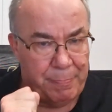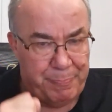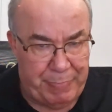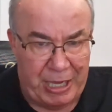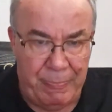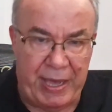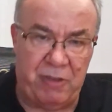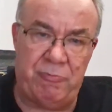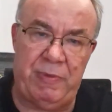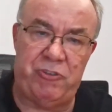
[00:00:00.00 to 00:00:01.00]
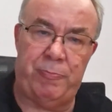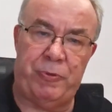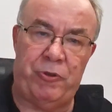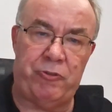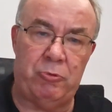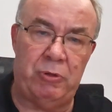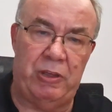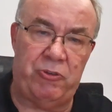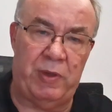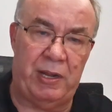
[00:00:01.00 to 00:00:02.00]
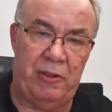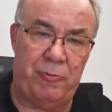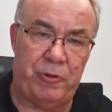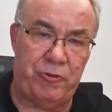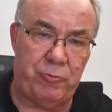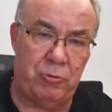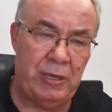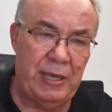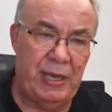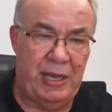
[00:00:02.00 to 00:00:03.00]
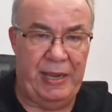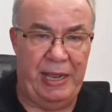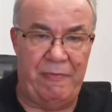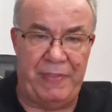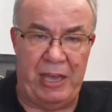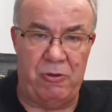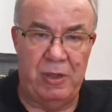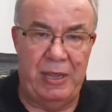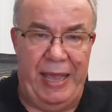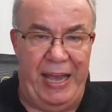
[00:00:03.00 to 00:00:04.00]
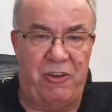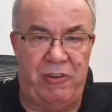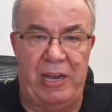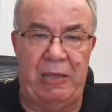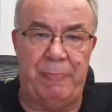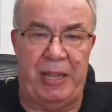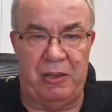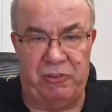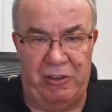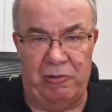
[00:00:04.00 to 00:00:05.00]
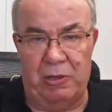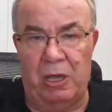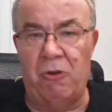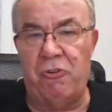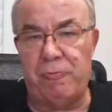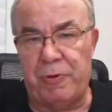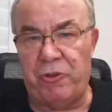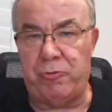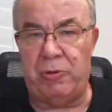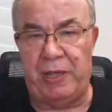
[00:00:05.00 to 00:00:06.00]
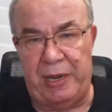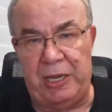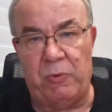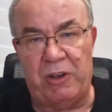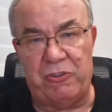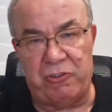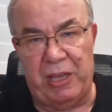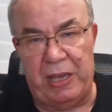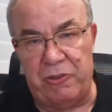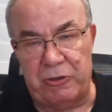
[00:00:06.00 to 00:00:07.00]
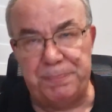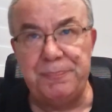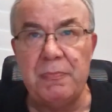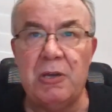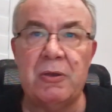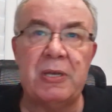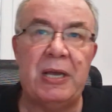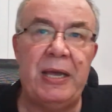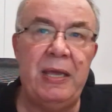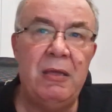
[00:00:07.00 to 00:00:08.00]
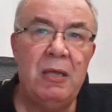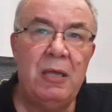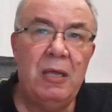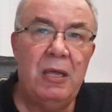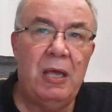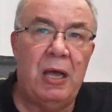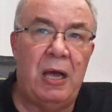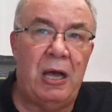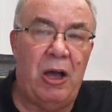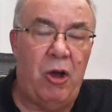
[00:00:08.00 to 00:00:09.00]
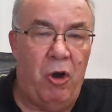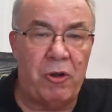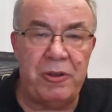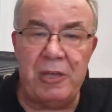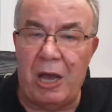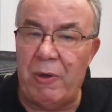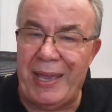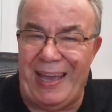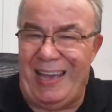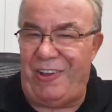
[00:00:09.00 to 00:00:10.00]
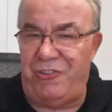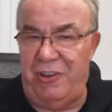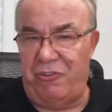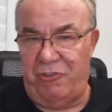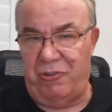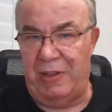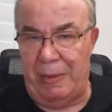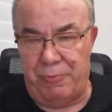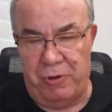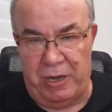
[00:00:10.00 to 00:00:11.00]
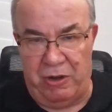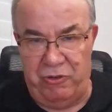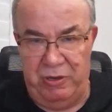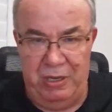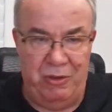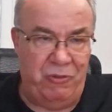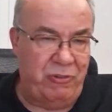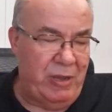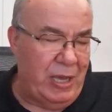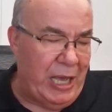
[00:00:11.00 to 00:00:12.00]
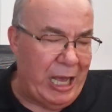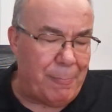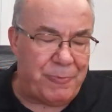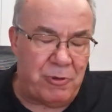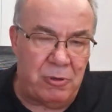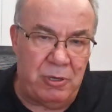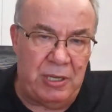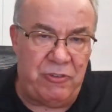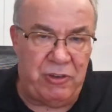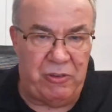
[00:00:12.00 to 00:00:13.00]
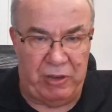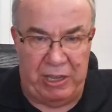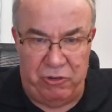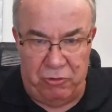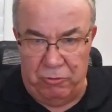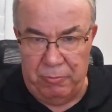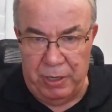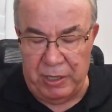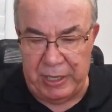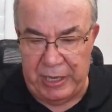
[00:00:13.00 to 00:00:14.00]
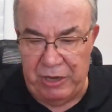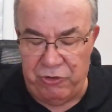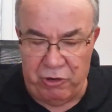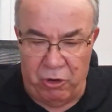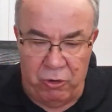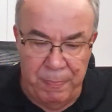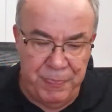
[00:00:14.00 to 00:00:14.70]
pay back as much as possible, as quickly as possible, and have that outstanding balance as low as possible at any one stage. Okay, ongoing access to that product is absolutely sensational. Okay, so